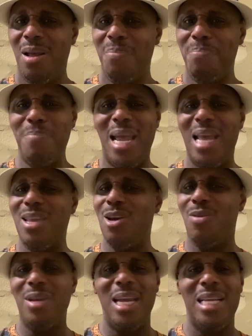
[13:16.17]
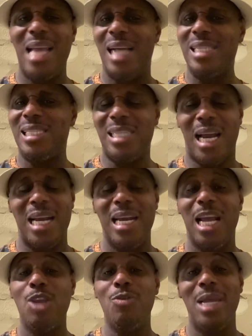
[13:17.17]
Man, you don't need that sucker
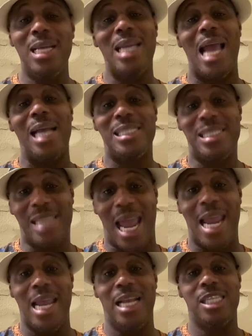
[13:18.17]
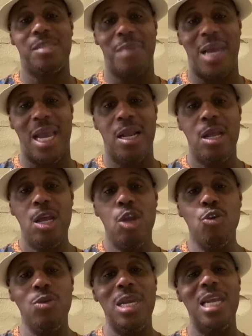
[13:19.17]
nigga. You need that stage, man.
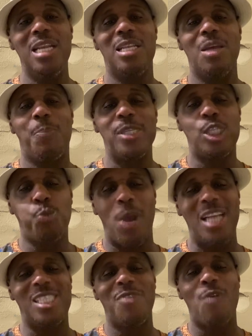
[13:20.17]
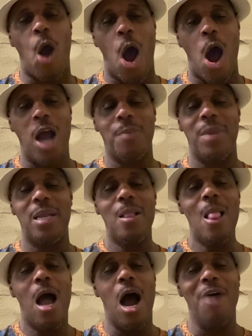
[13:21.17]
You need the persuasive argument
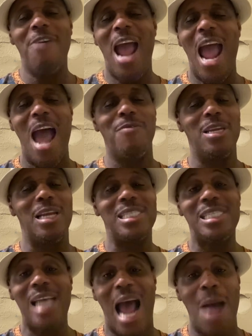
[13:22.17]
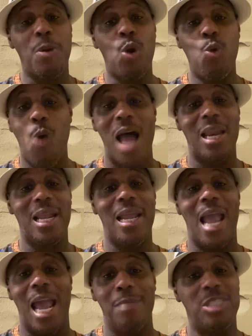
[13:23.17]
of having the top quality
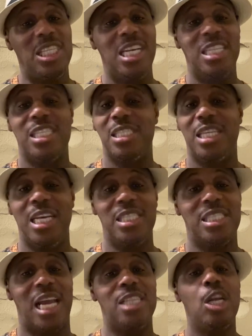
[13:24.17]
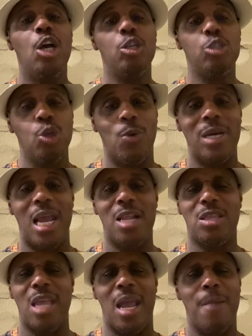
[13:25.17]
MCs and DJs doing their
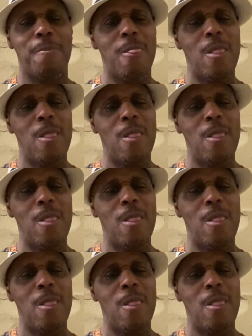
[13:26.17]
thing.